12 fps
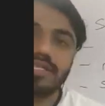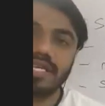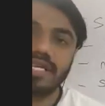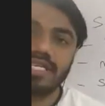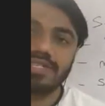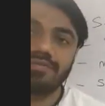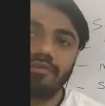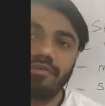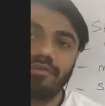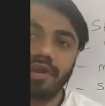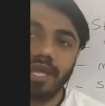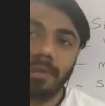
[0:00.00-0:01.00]
the
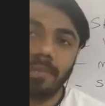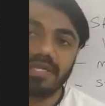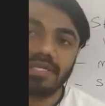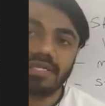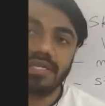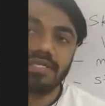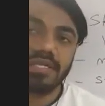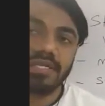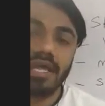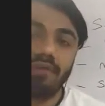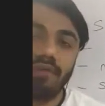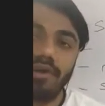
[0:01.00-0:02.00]
650 muscles
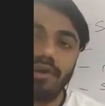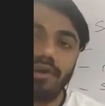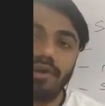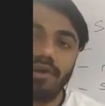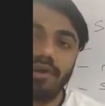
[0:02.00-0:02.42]
in our